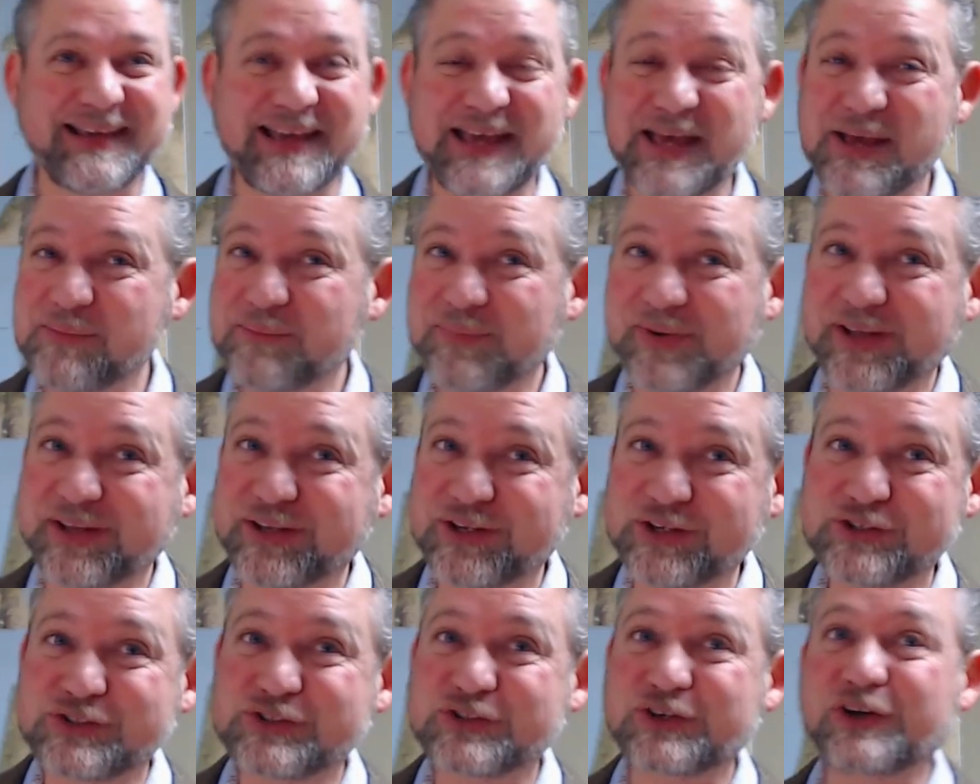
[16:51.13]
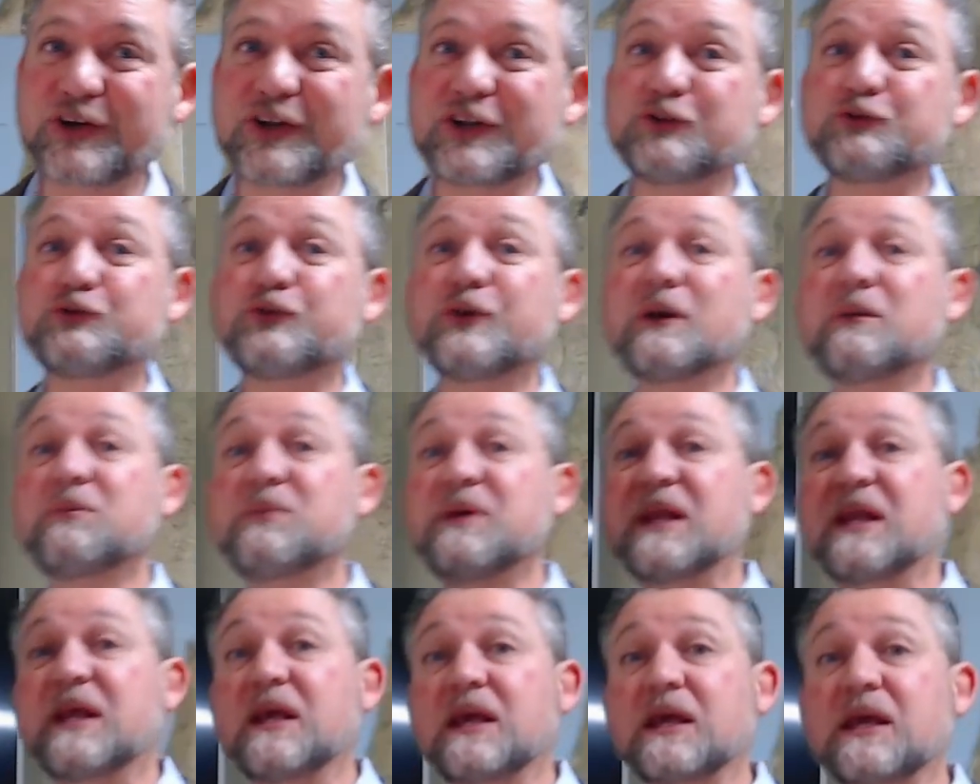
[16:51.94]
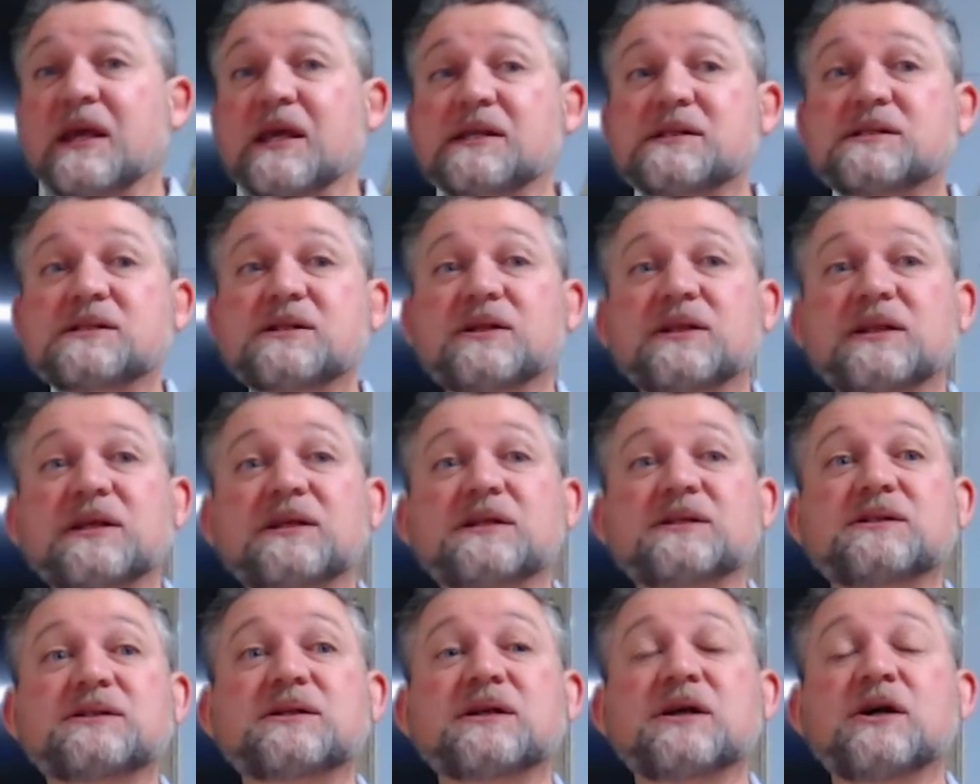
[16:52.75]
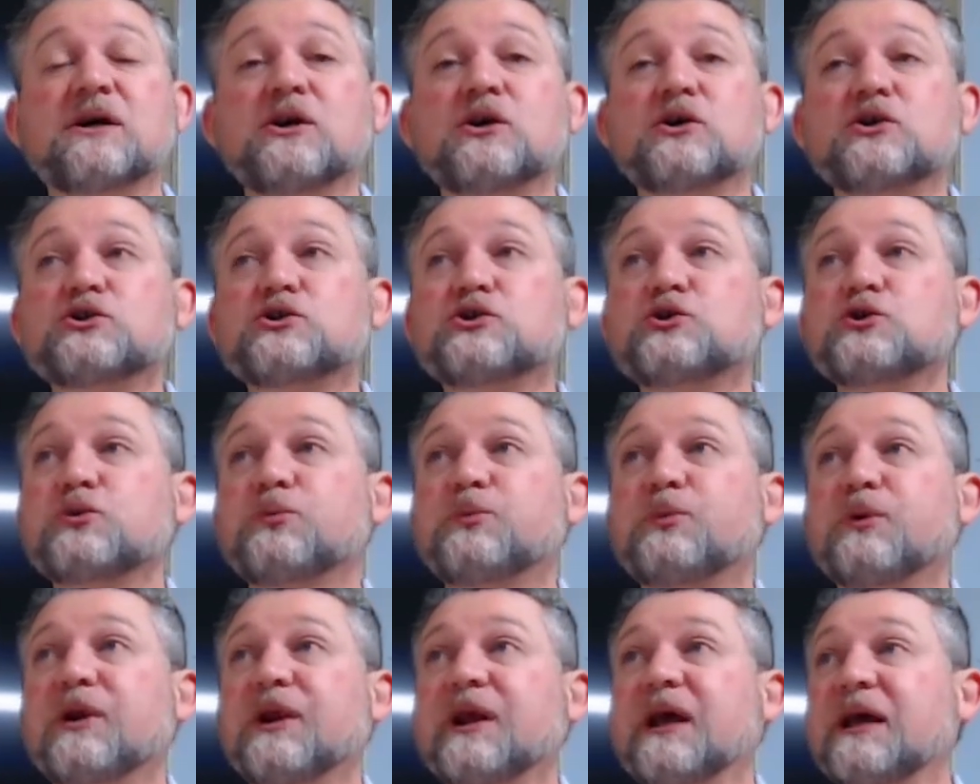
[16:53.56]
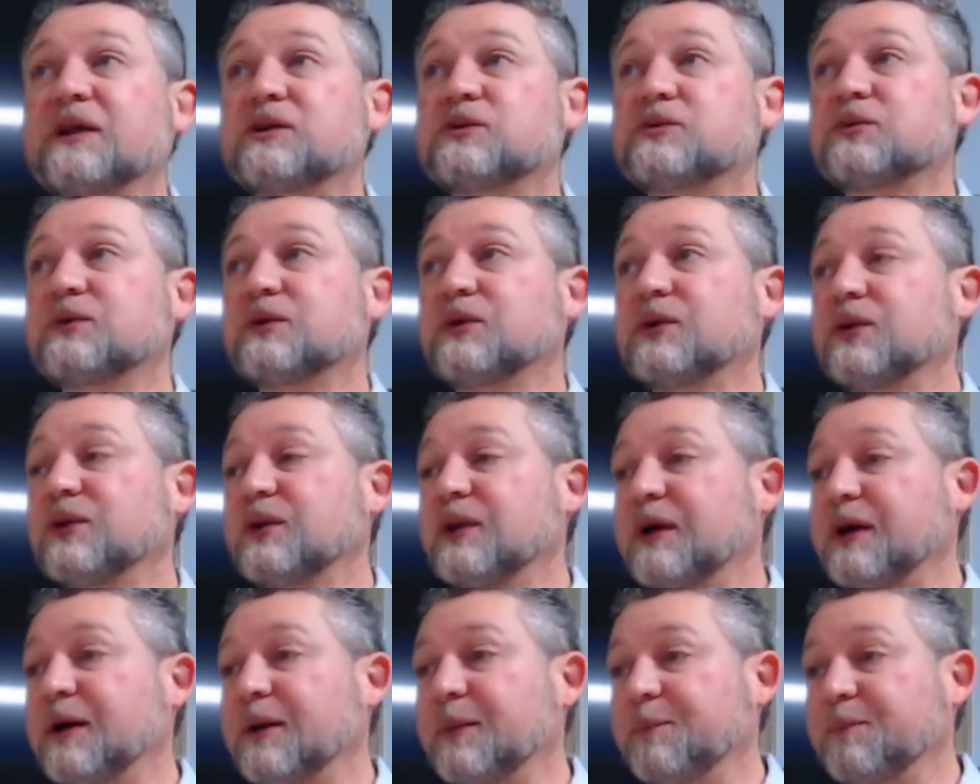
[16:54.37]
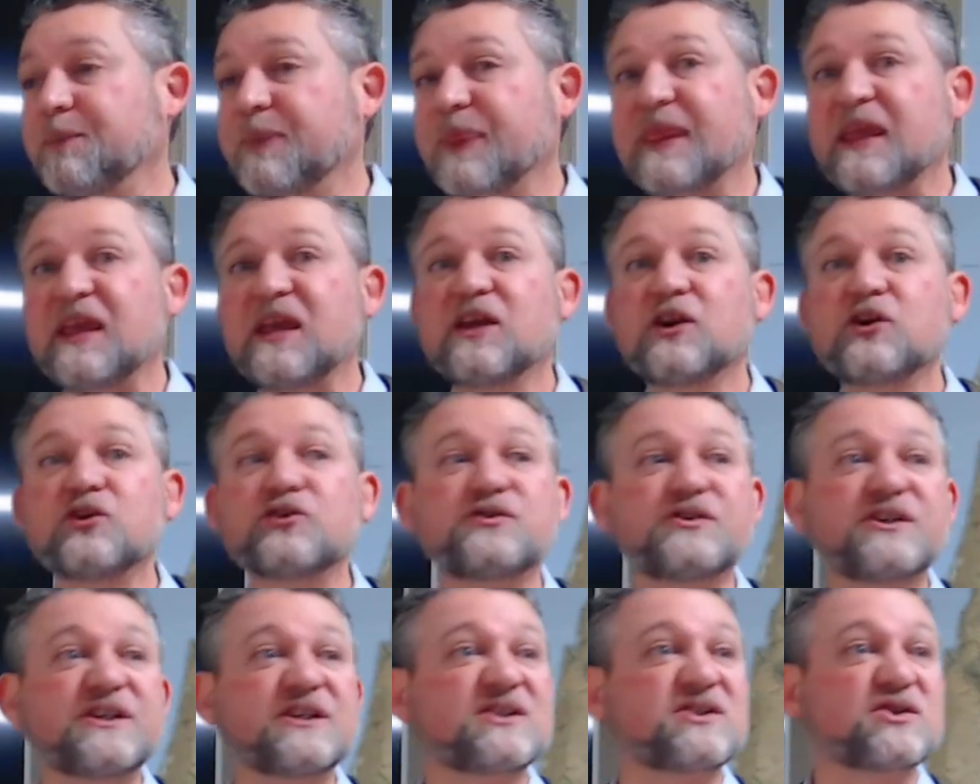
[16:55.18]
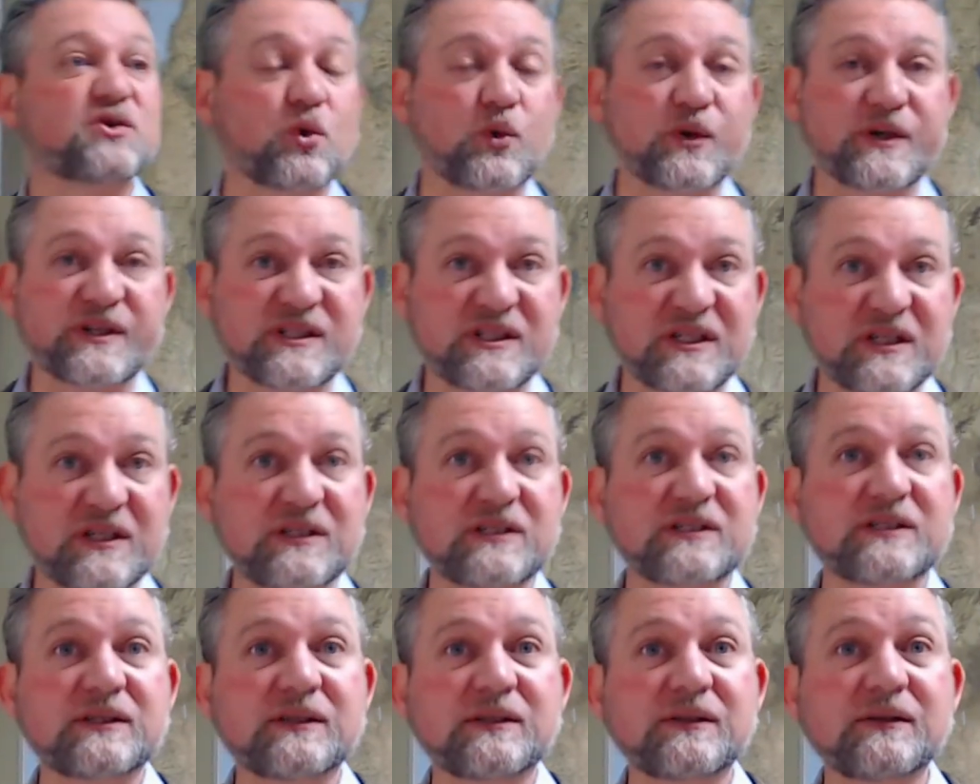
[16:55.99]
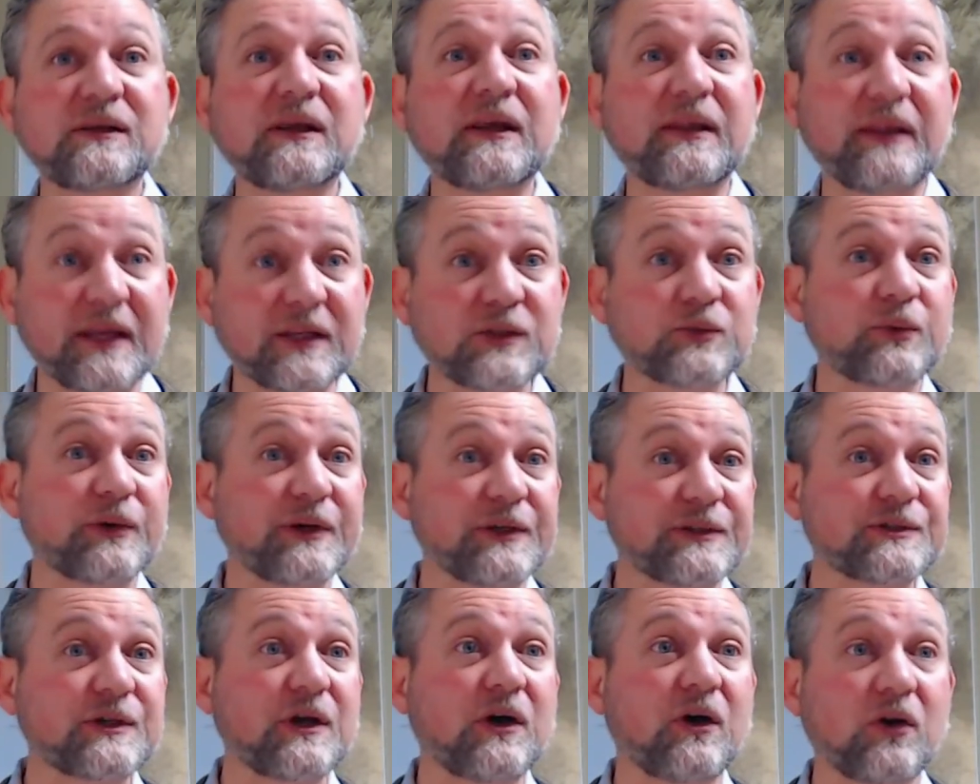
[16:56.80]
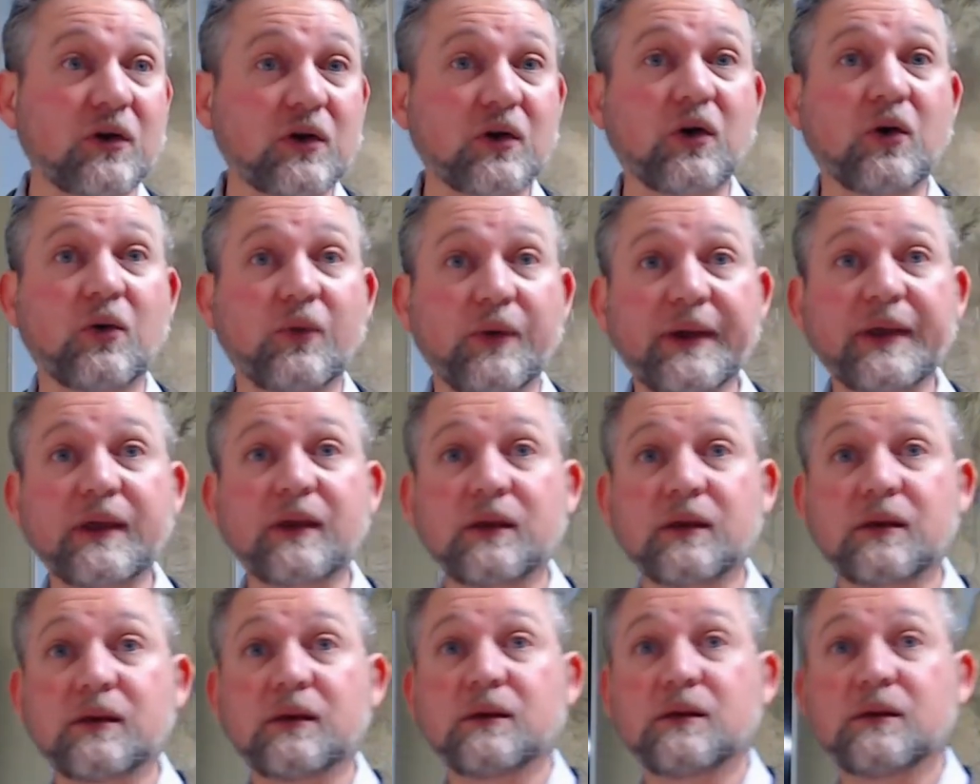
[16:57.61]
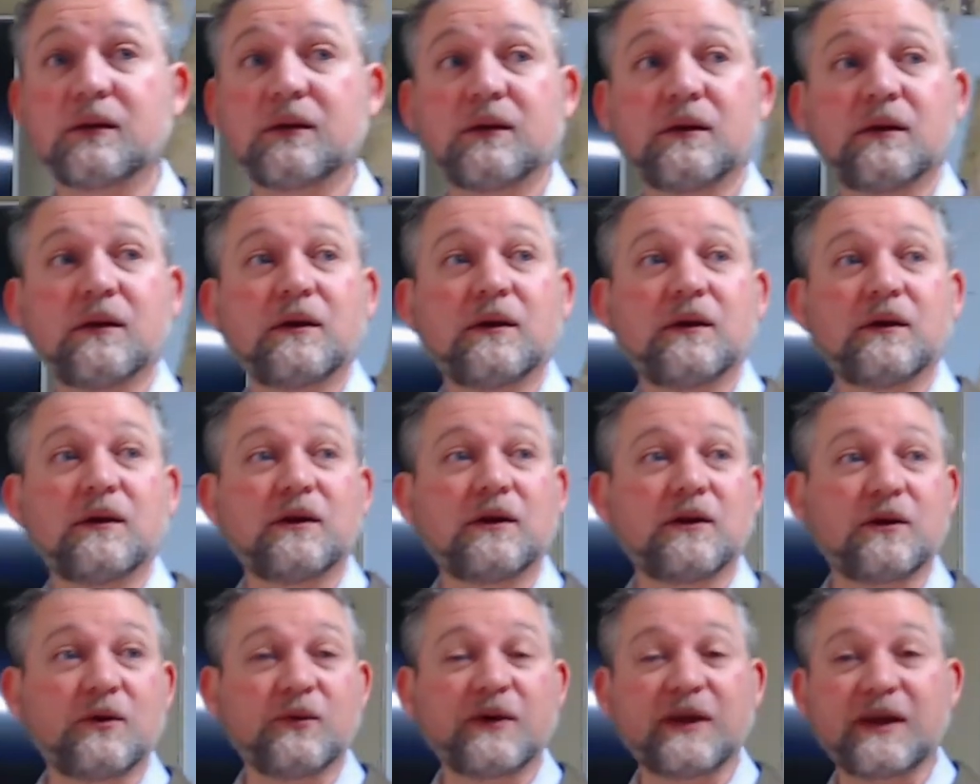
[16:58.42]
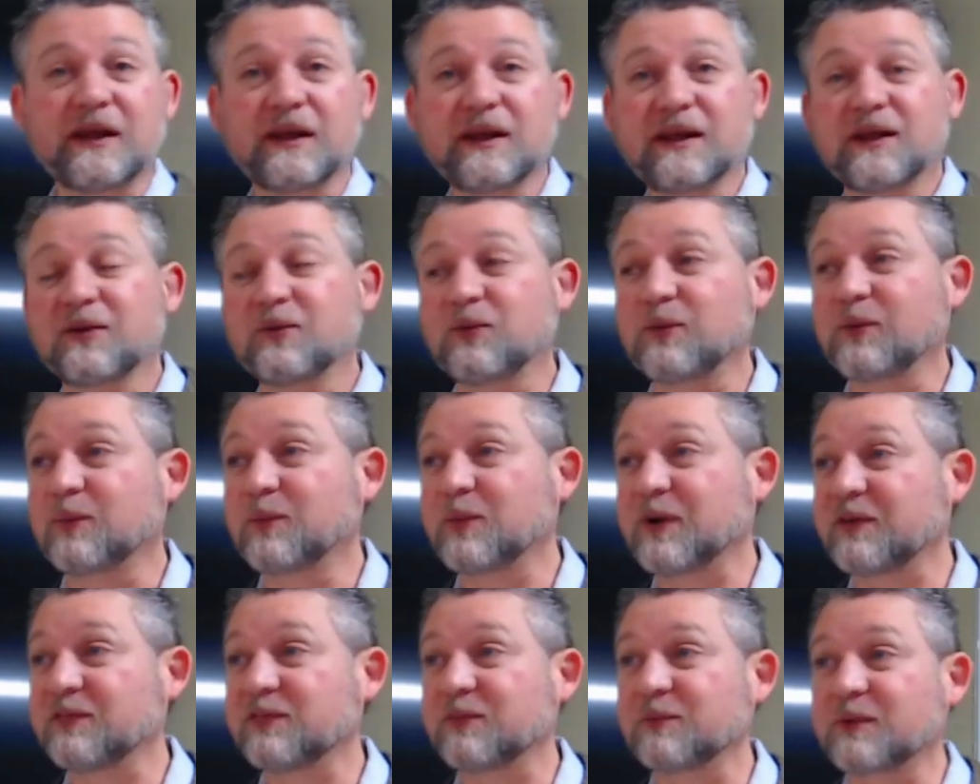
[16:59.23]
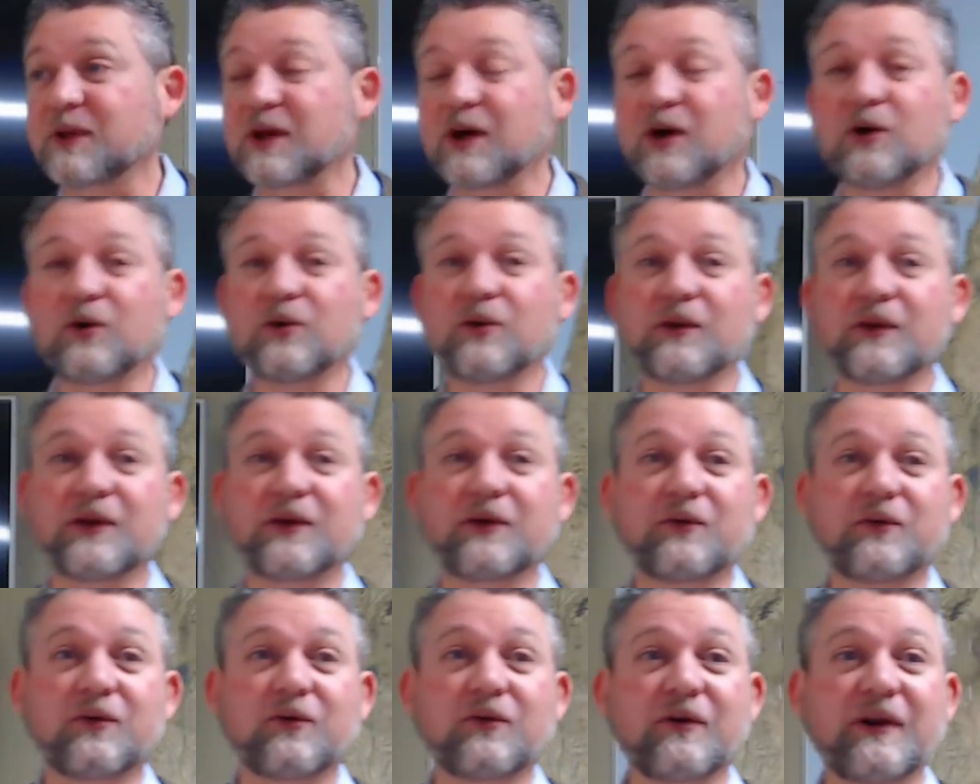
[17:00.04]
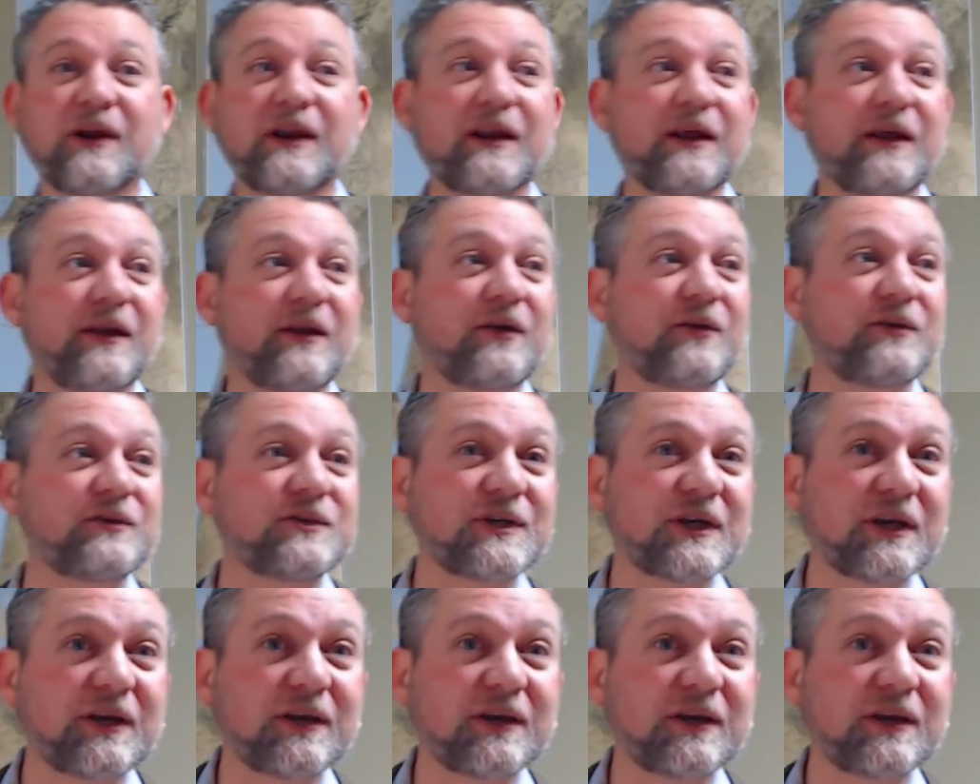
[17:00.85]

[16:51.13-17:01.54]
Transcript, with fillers: but you start attributing it to these supernatural um, energy sources, and that's where it's all going. You know, we got to get away from coal and go to green energy.